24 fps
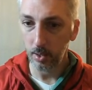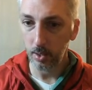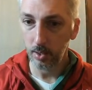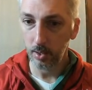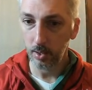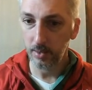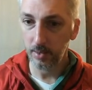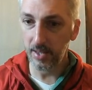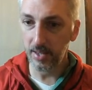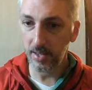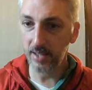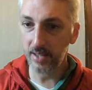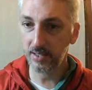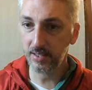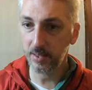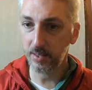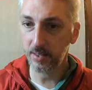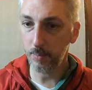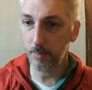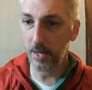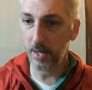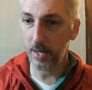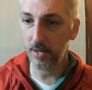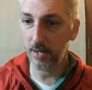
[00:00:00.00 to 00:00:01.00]
That's the
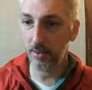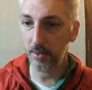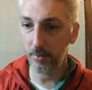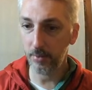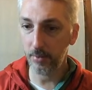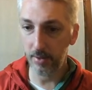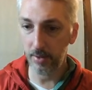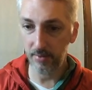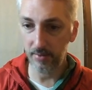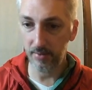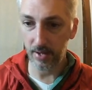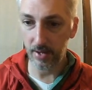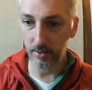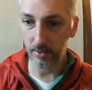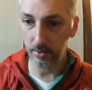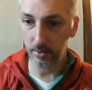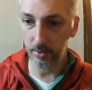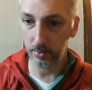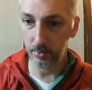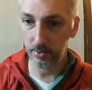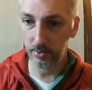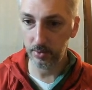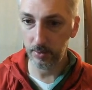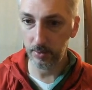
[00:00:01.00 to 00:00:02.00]
main three
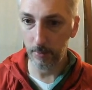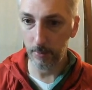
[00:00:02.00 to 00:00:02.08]
values.